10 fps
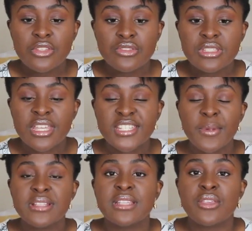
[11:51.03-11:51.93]
just the
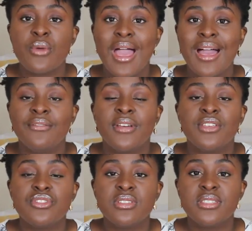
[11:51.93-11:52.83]
experiences that you have,
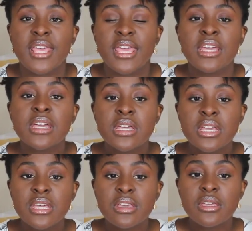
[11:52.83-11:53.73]
and you just say,
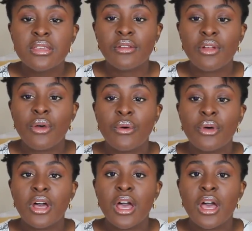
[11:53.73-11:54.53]
you know,